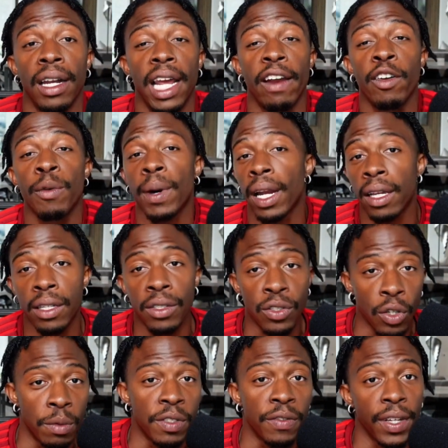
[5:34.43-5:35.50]
Everybody
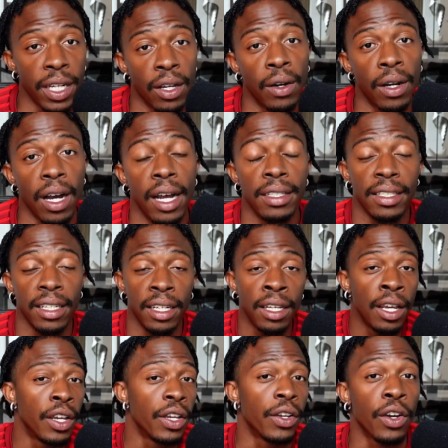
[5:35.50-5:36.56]
consumes video content.
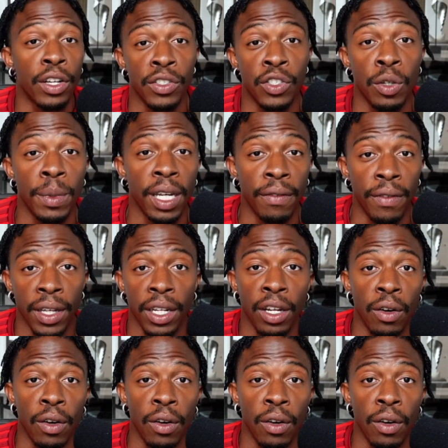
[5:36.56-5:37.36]
You're consuming a video